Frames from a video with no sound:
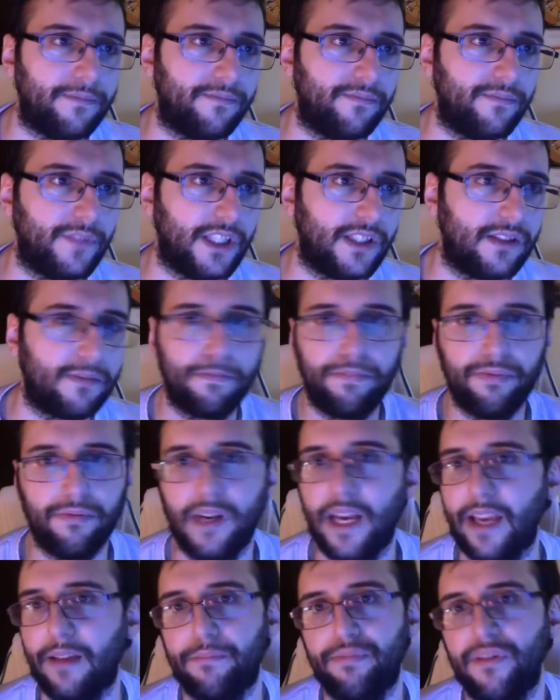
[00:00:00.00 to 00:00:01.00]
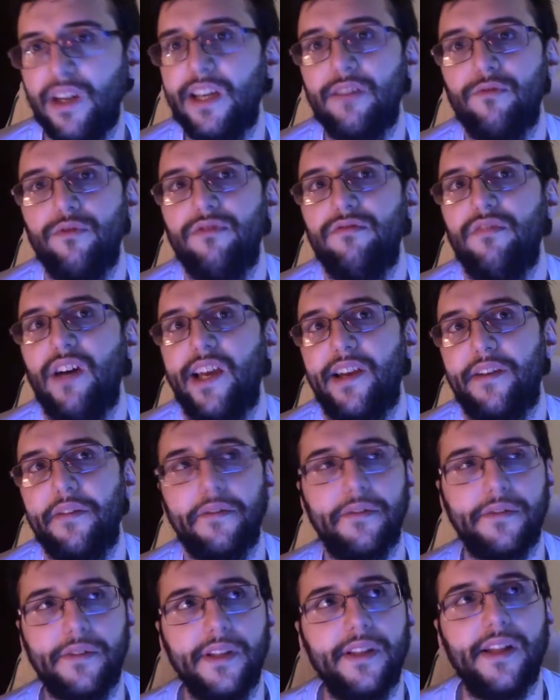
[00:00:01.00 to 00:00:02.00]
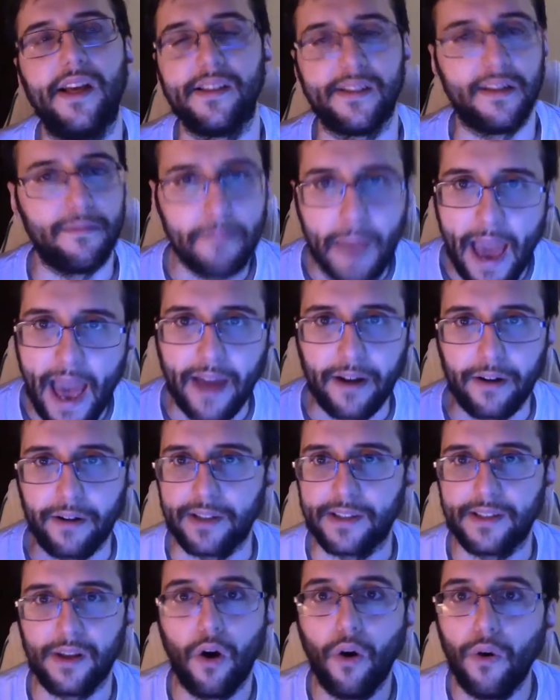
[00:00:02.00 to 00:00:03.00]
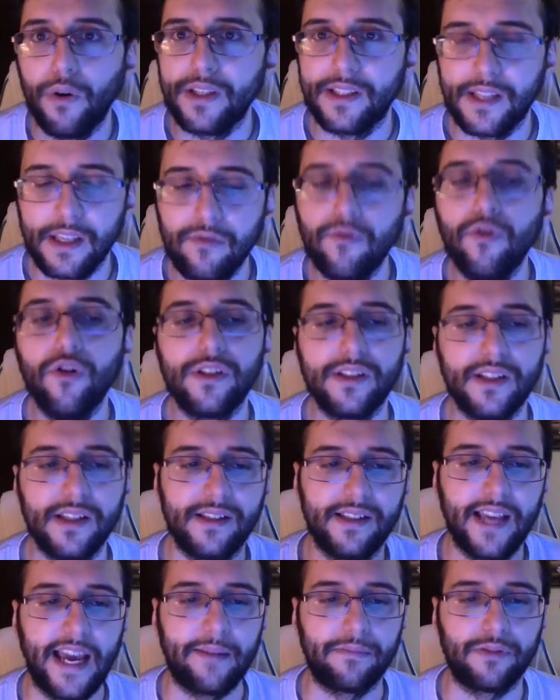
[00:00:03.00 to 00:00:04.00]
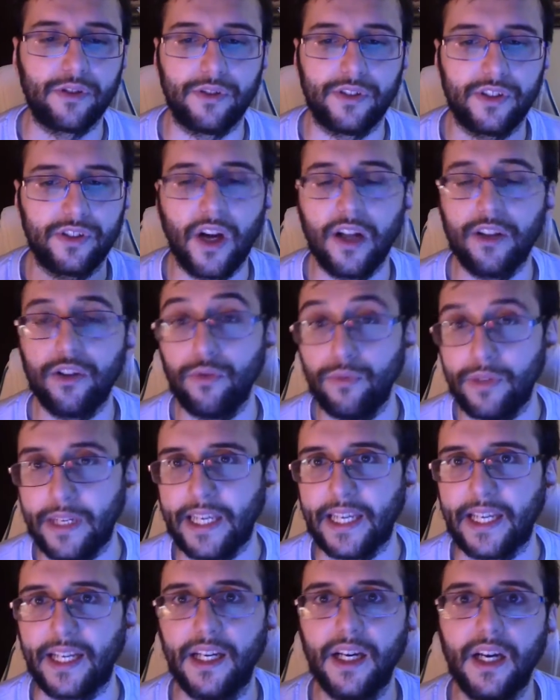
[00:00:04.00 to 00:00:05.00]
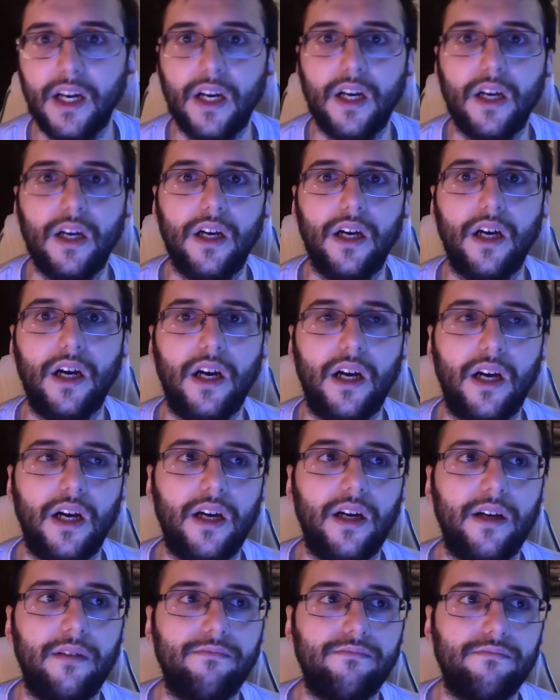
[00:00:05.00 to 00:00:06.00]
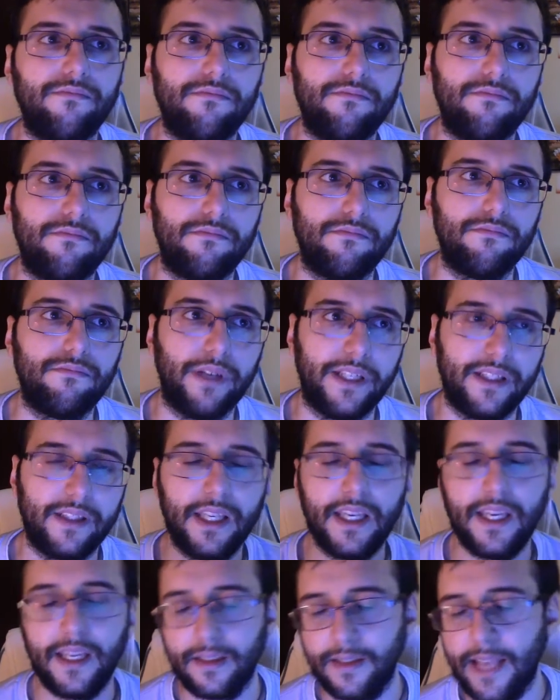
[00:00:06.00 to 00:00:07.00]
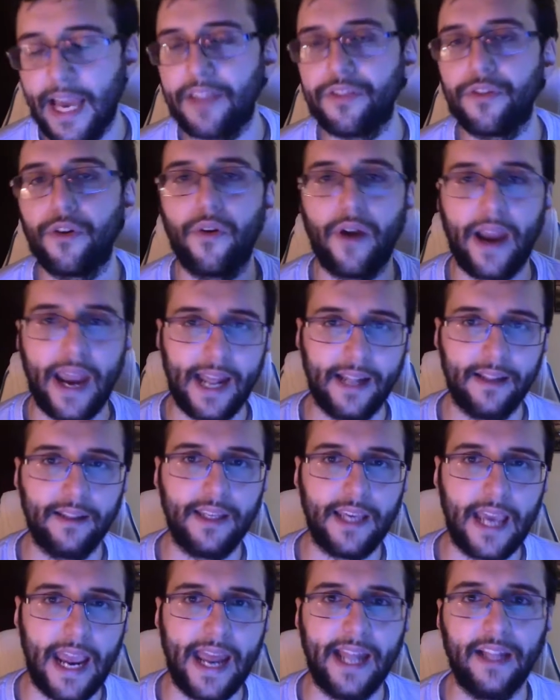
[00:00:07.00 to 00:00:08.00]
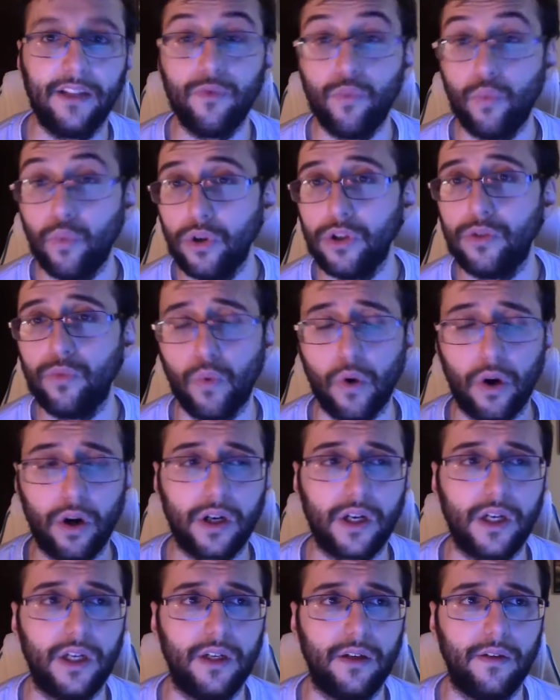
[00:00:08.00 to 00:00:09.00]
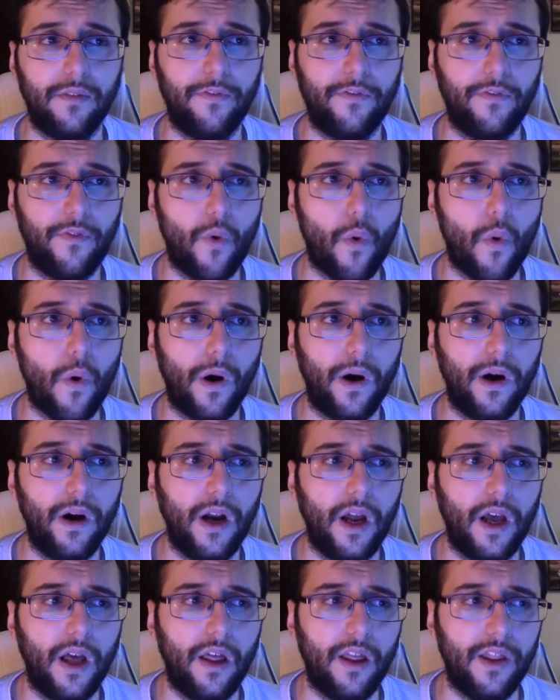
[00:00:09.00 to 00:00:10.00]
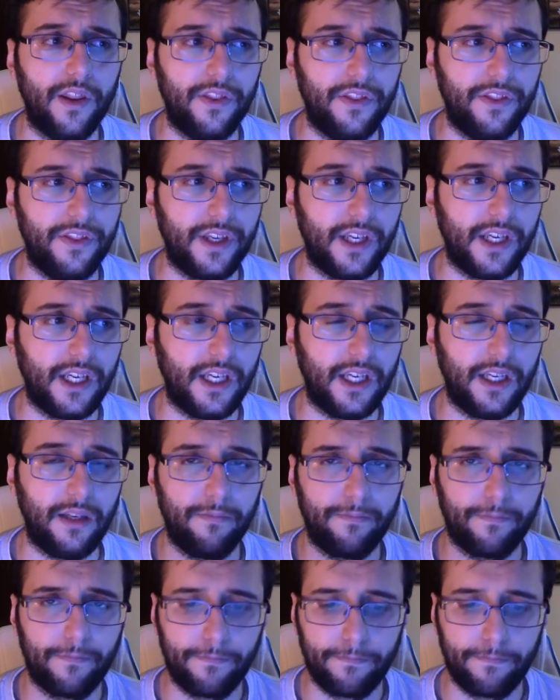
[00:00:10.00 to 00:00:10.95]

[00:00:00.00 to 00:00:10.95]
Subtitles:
It's like playing with Legos. It doesn't matter. It looks the same, so it's not unique. But the Nether and the End would work for the